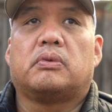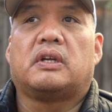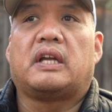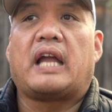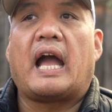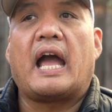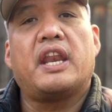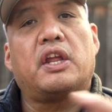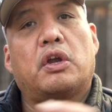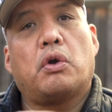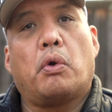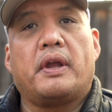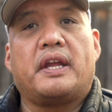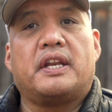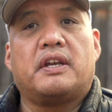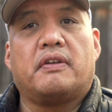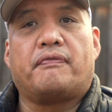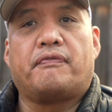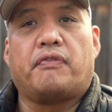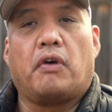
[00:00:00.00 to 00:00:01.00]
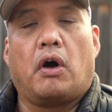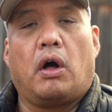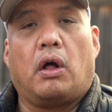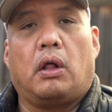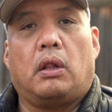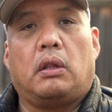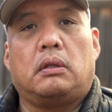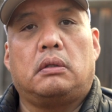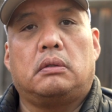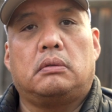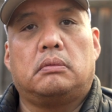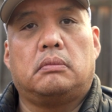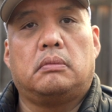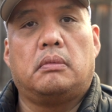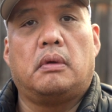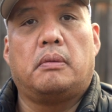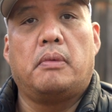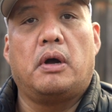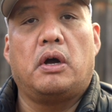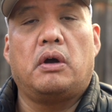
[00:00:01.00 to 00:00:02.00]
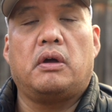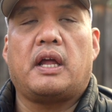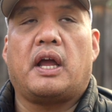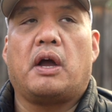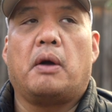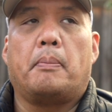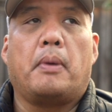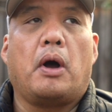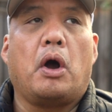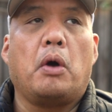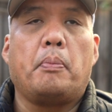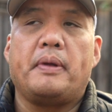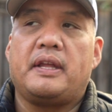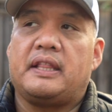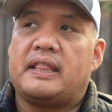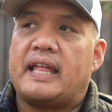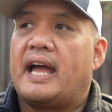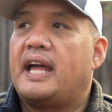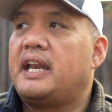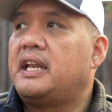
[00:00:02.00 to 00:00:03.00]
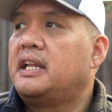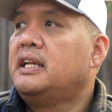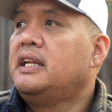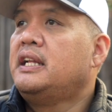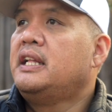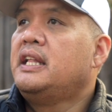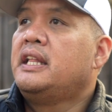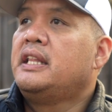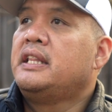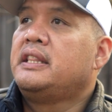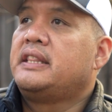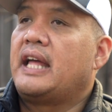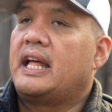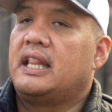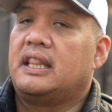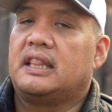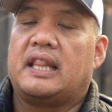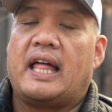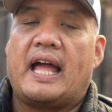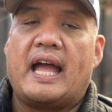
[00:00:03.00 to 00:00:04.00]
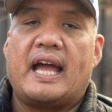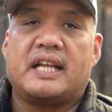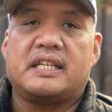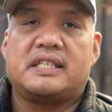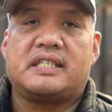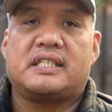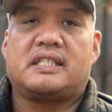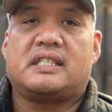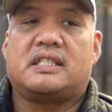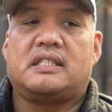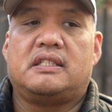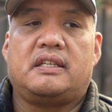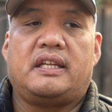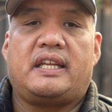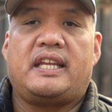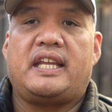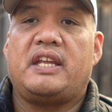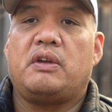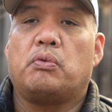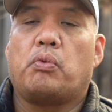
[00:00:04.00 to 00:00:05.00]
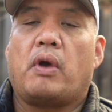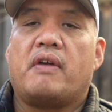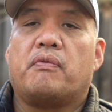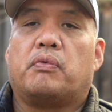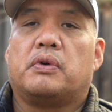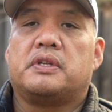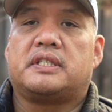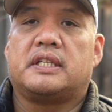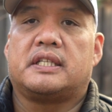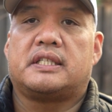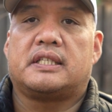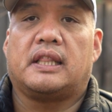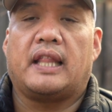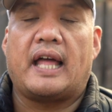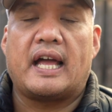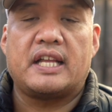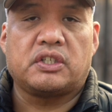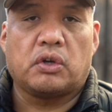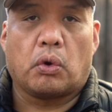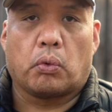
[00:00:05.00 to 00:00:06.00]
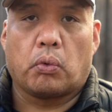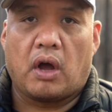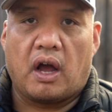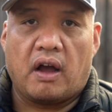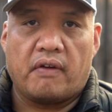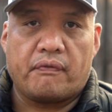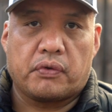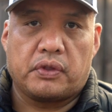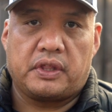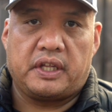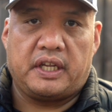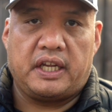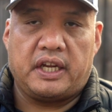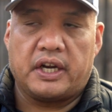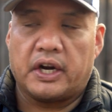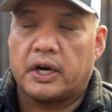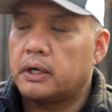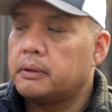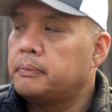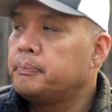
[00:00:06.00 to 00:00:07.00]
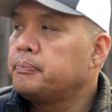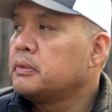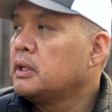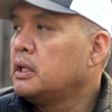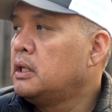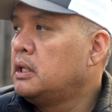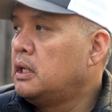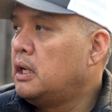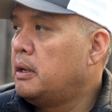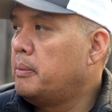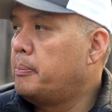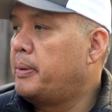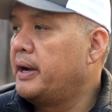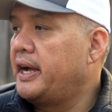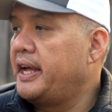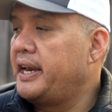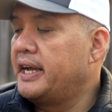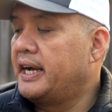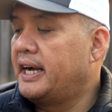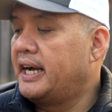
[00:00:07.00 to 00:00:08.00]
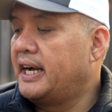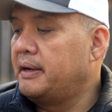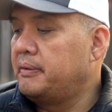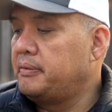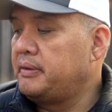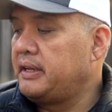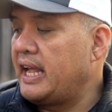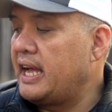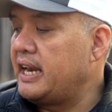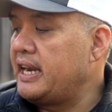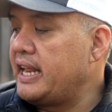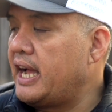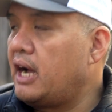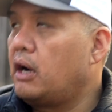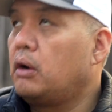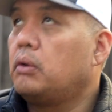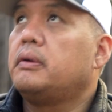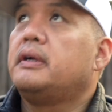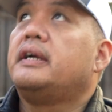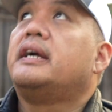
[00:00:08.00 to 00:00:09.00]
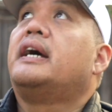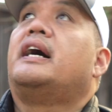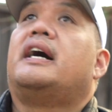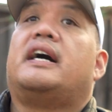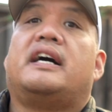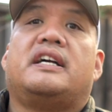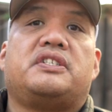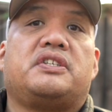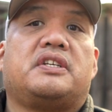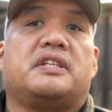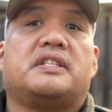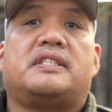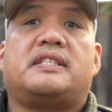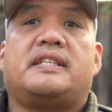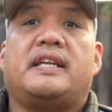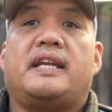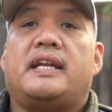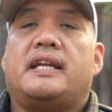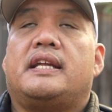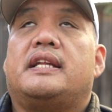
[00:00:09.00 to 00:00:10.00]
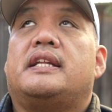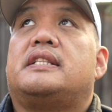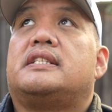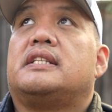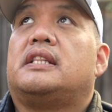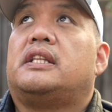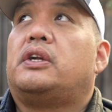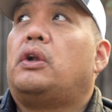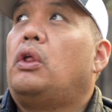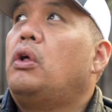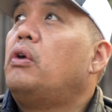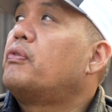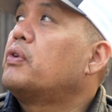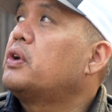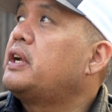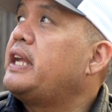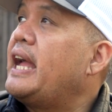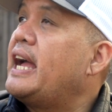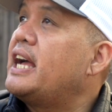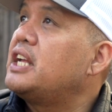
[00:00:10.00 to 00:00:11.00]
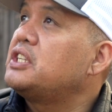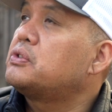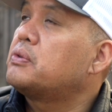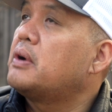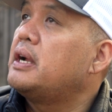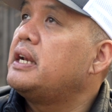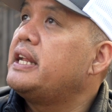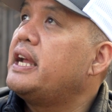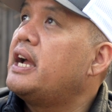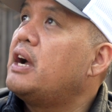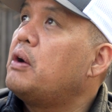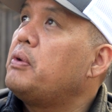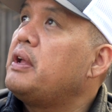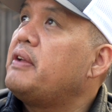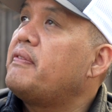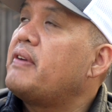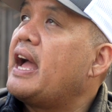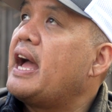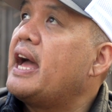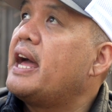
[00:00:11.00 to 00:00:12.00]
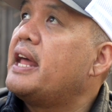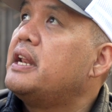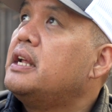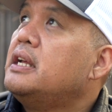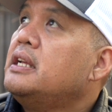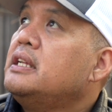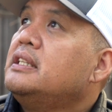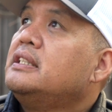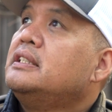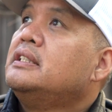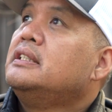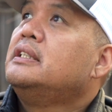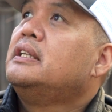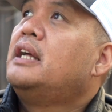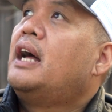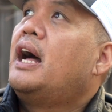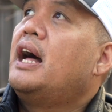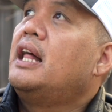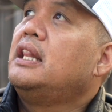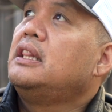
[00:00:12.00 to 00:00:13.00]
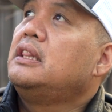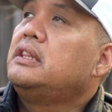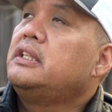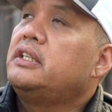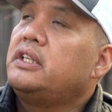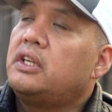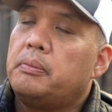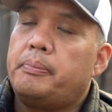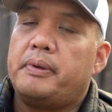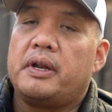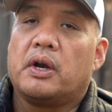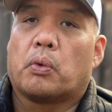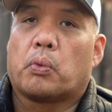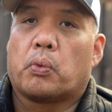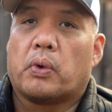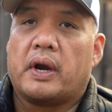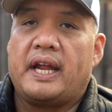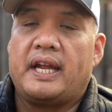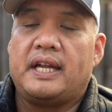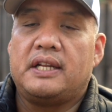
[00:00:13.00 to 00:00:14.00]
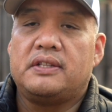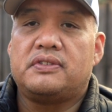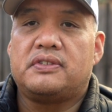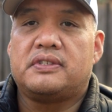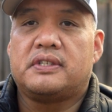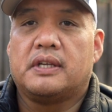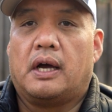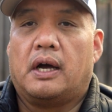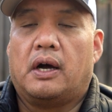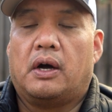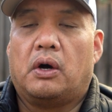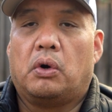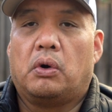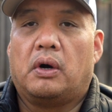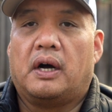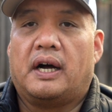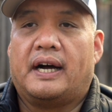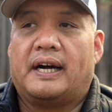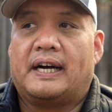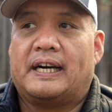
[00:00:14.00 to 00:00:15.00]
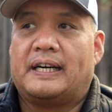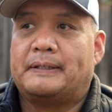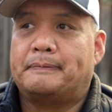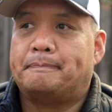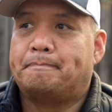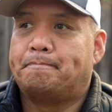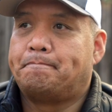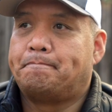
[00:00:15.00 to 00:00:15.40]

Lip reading: kind of going into fall mode. I'm hoping that that last heat wave was its last hurrah for the year. But now, as you can see, it's a little overcast right now. We've had a little bit of rain. So